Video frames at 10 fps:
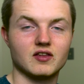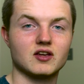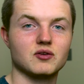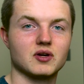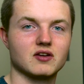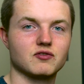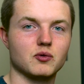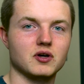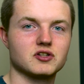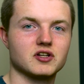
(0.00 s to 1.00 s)
Thank you again
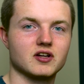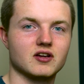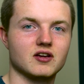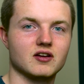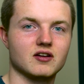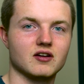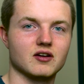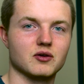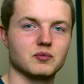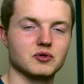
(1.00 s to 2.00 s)
for watching.
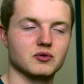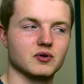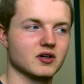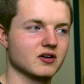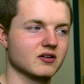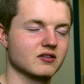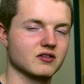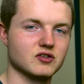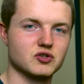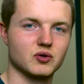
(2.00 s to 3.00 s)
I hope you
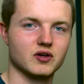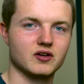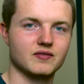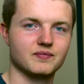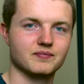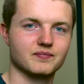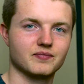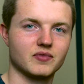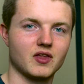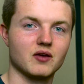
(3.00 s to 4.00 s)
enjoyed.
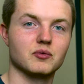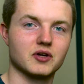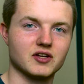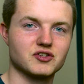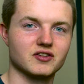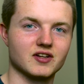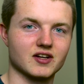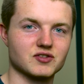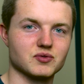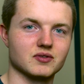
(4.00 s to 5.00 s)
We'll catch you in
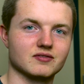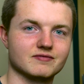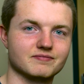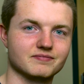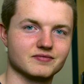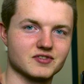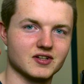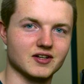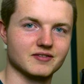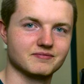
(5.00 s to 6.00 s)
the next one.
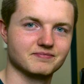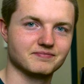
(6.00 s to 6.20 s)
See ya.